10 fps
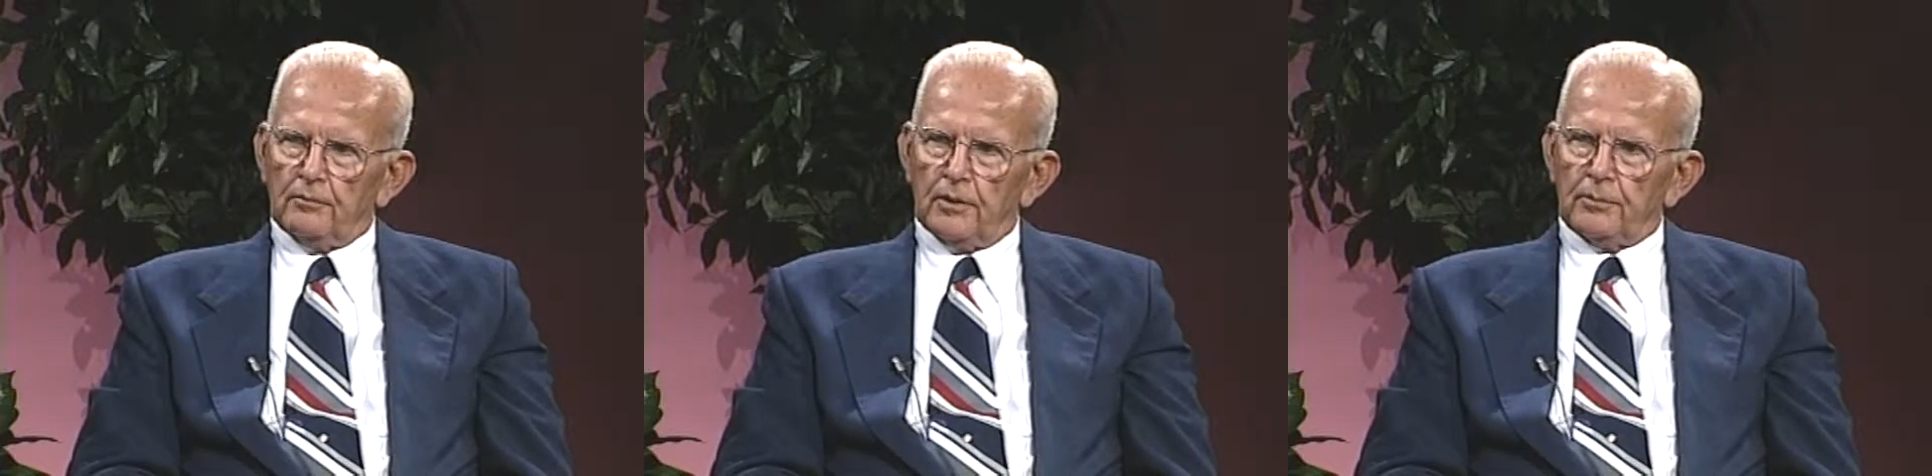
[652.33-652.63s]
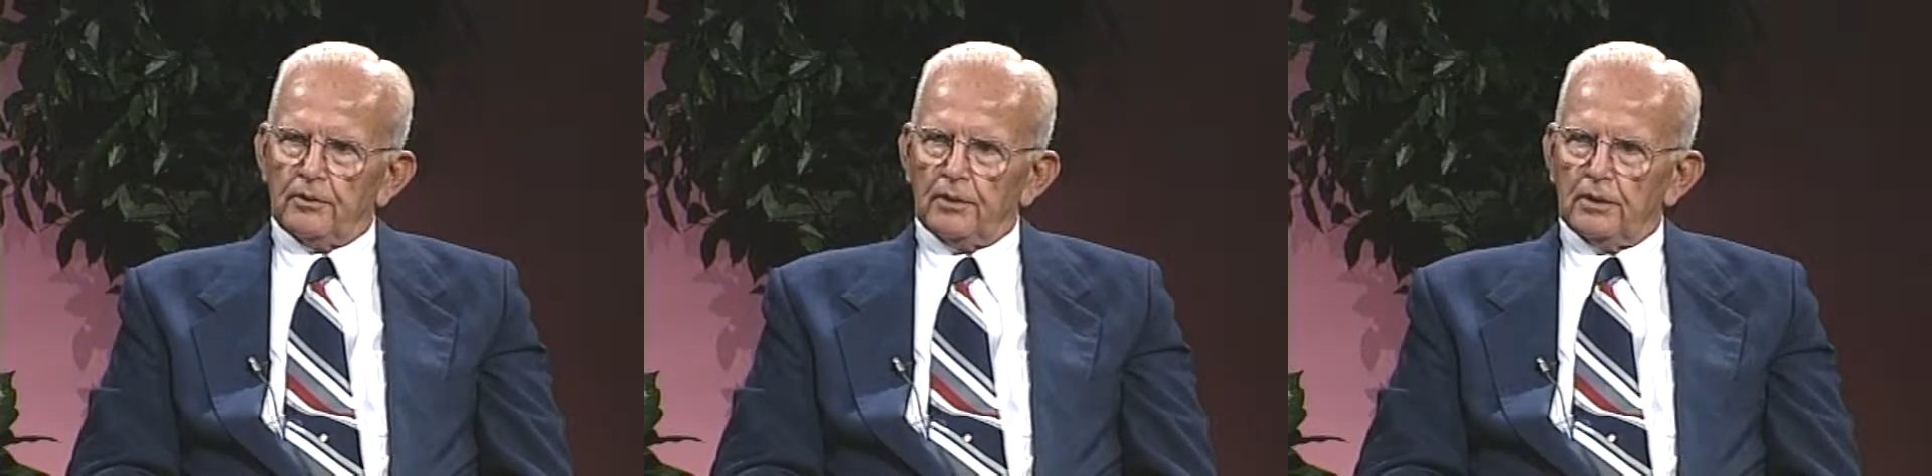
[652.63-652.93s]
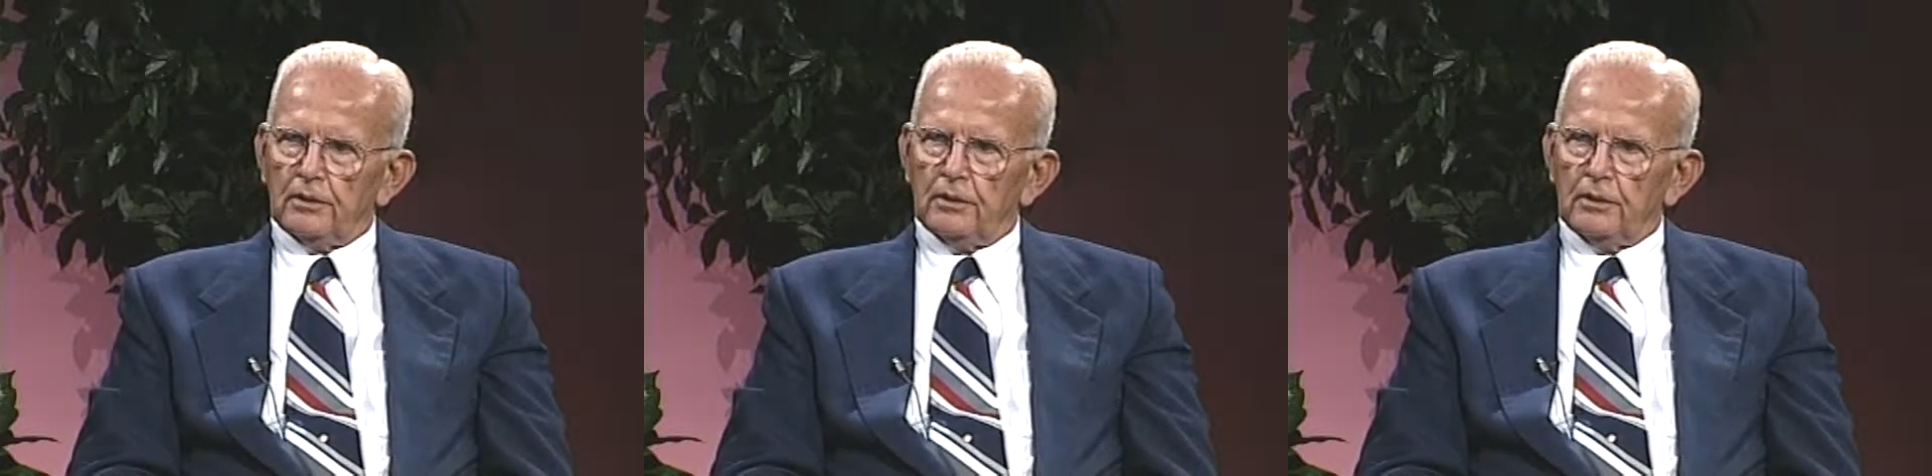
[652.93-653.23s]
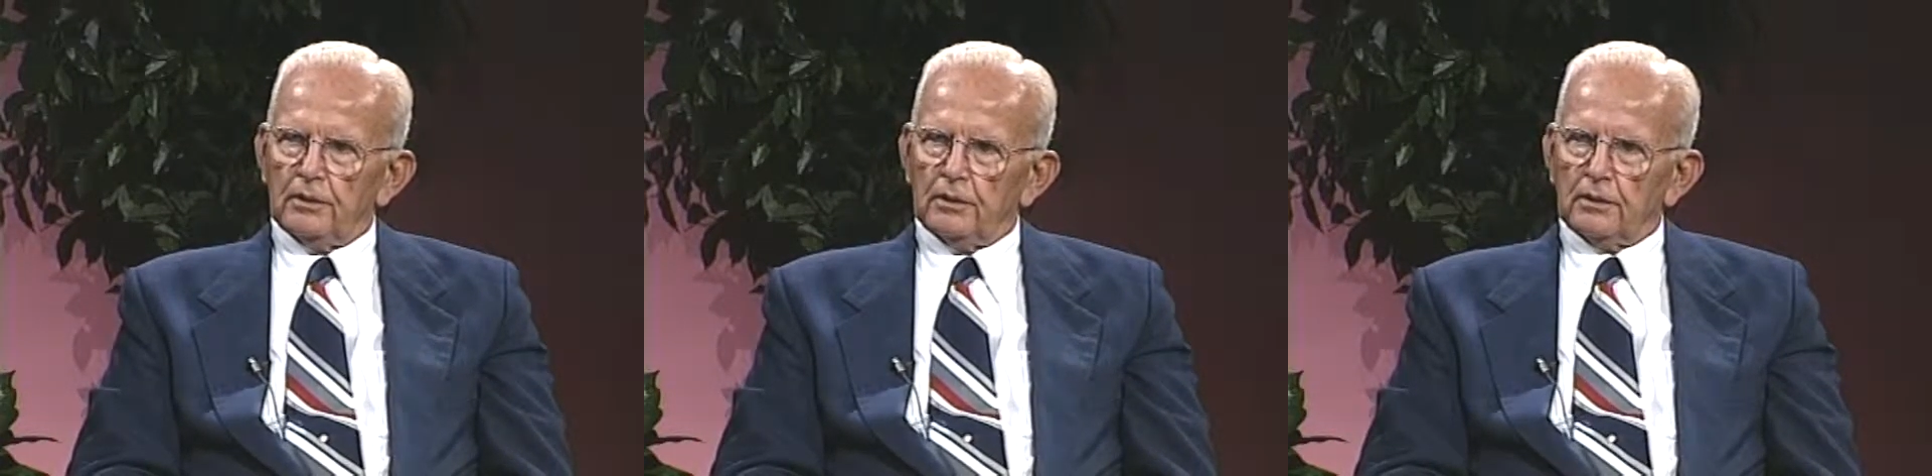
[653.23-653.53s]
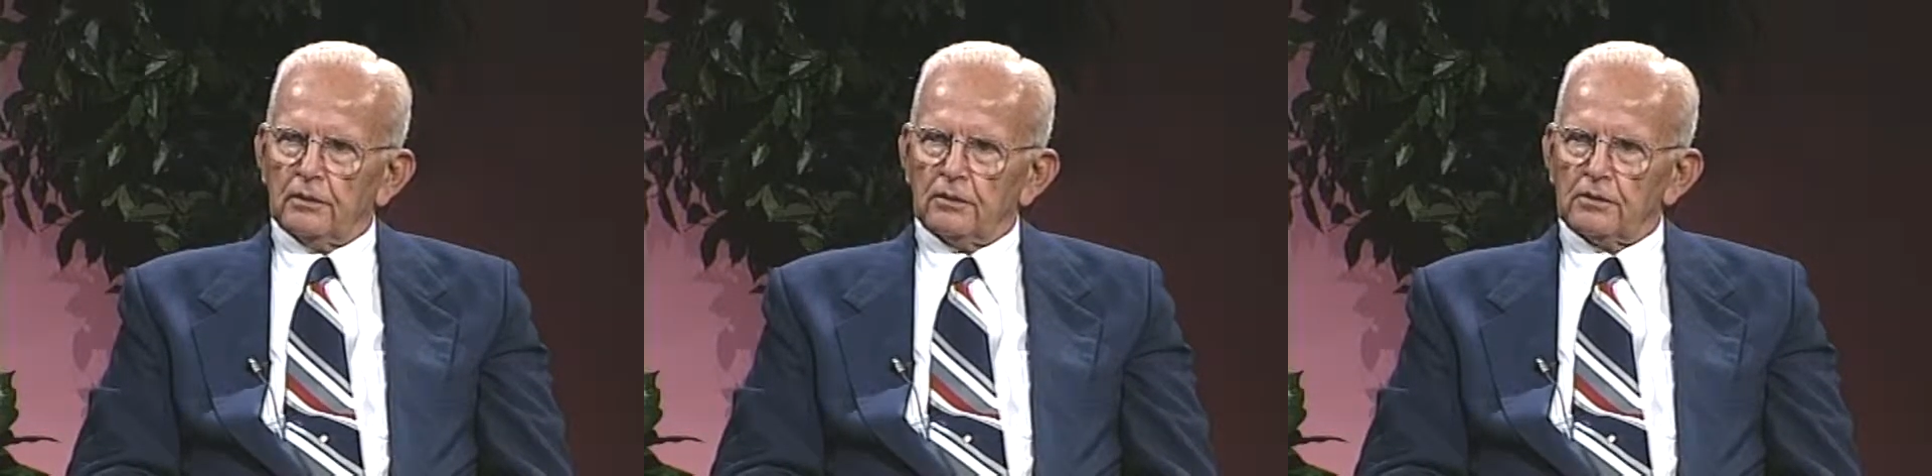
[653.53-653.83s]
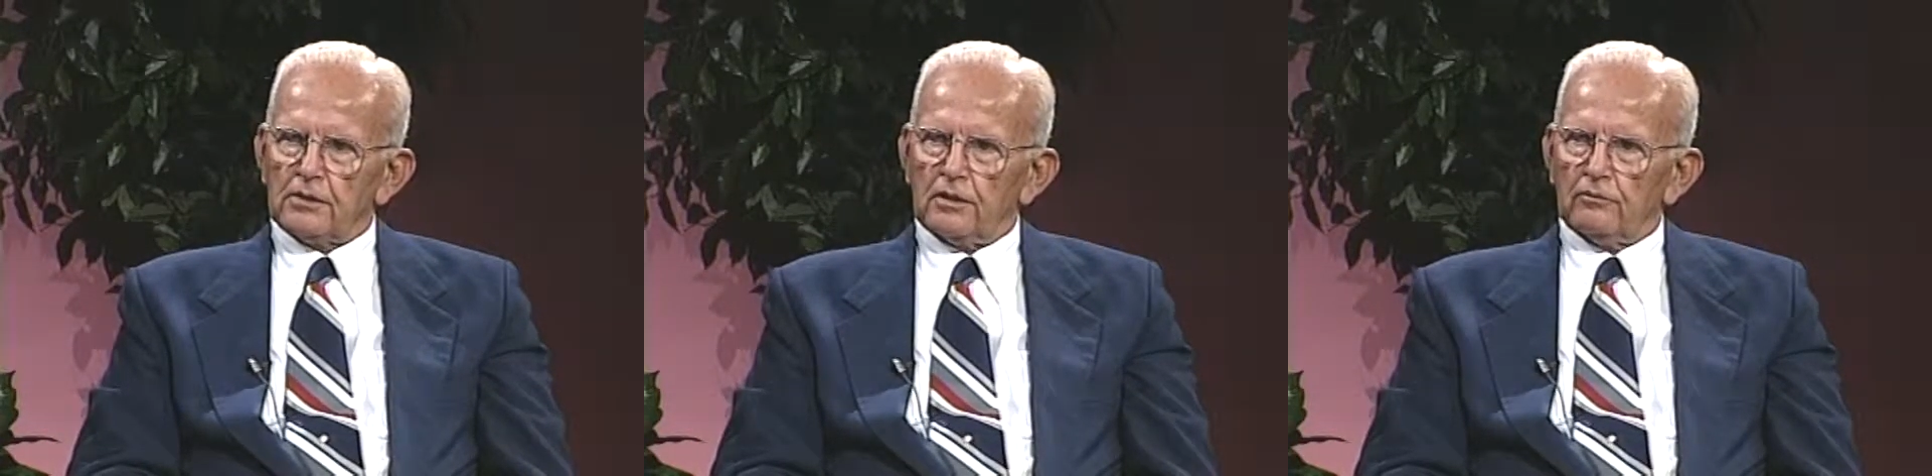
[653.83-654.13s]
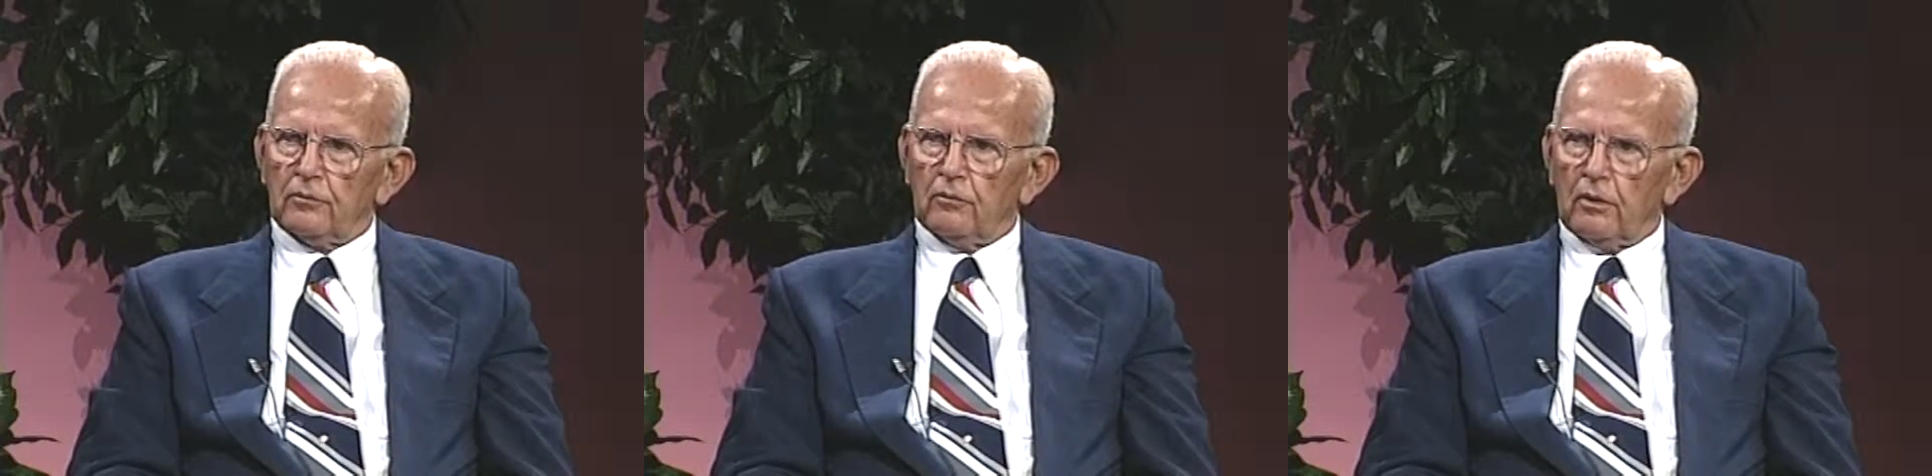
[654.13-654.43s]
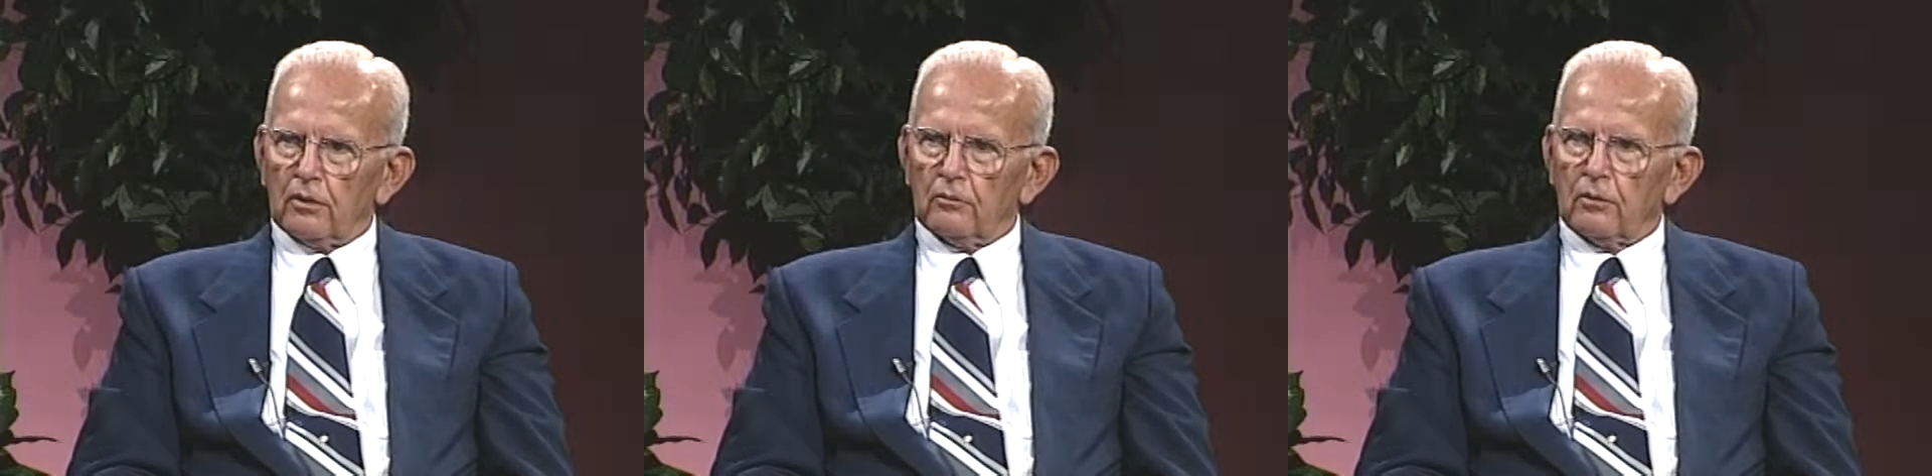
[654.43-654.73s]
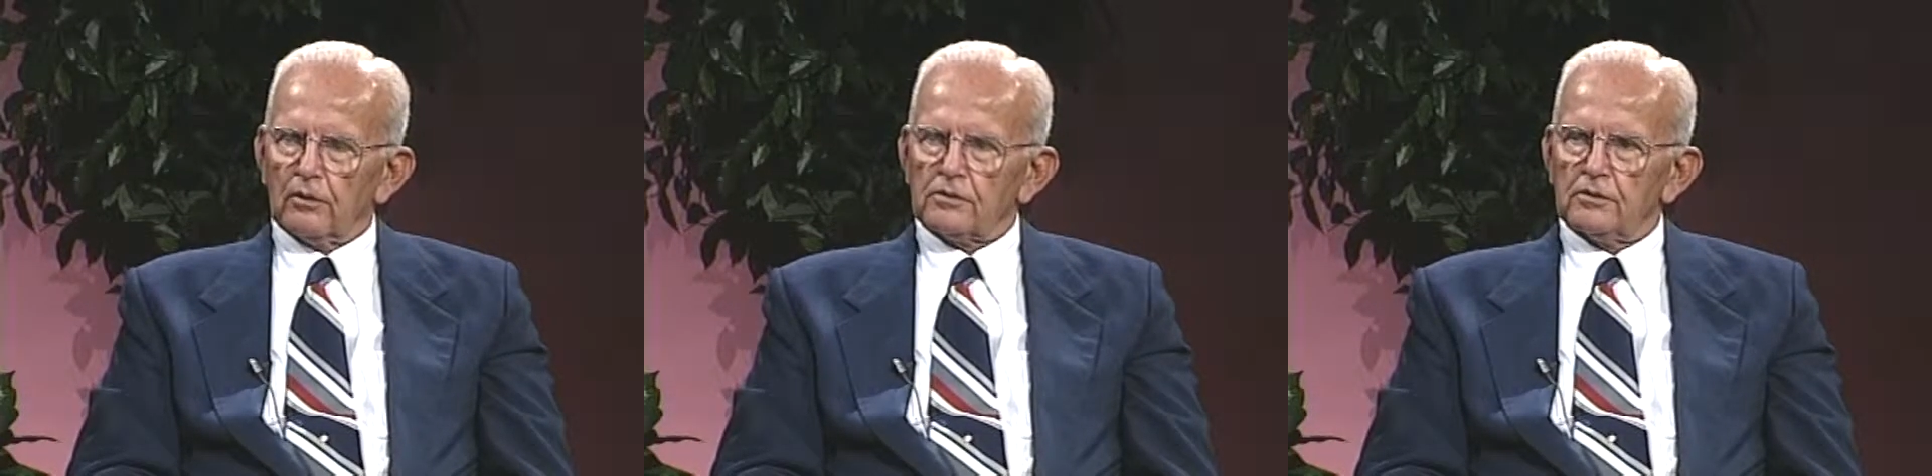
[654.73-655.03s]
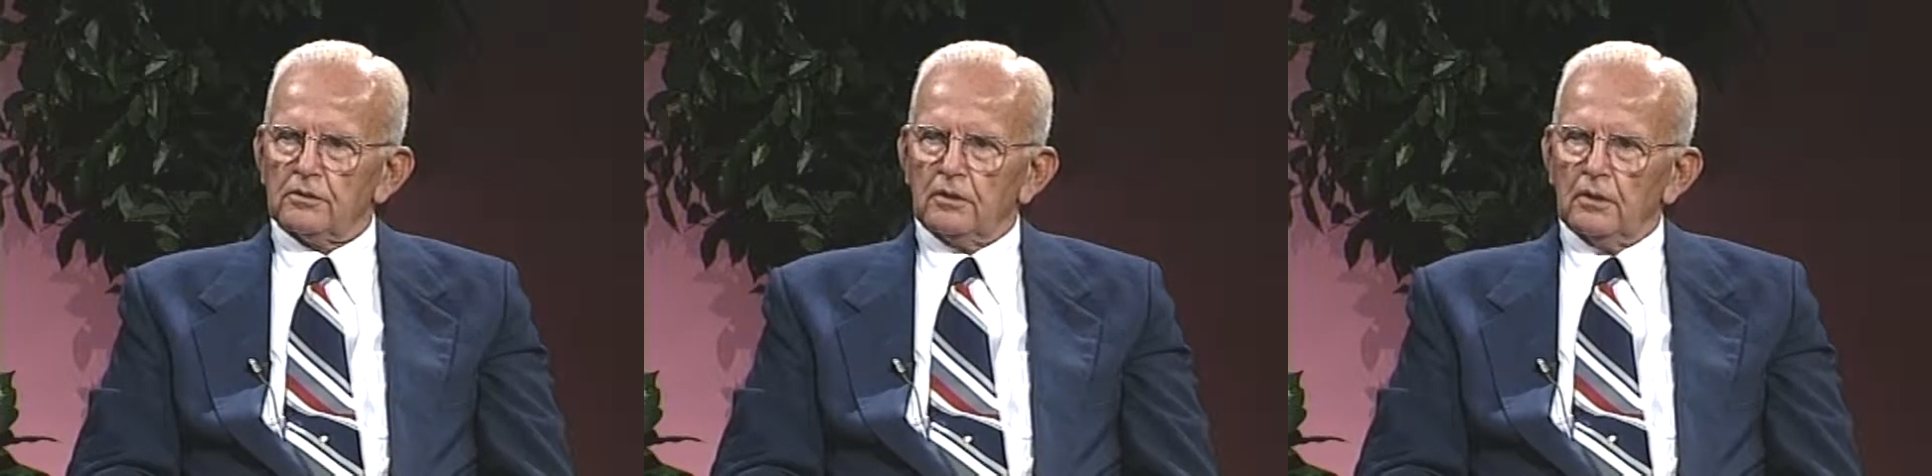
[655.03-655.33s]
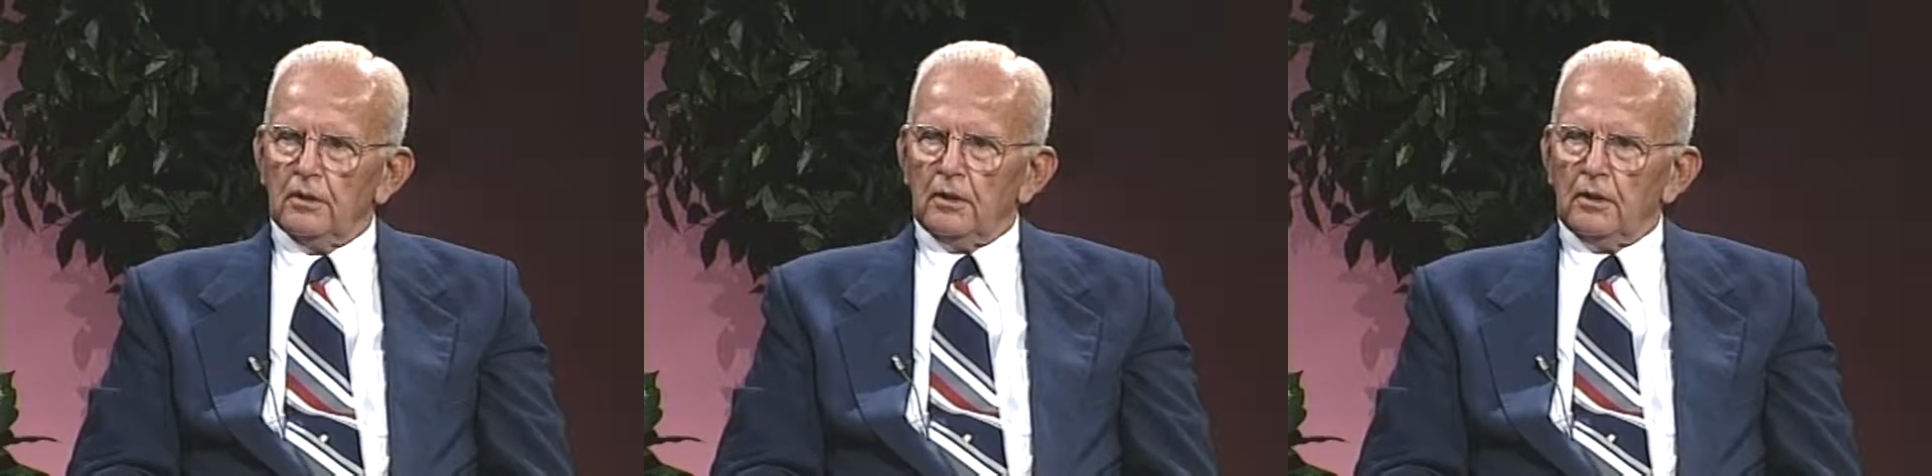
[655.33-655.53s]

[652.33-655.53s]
they put in the Centerville Waterworks, and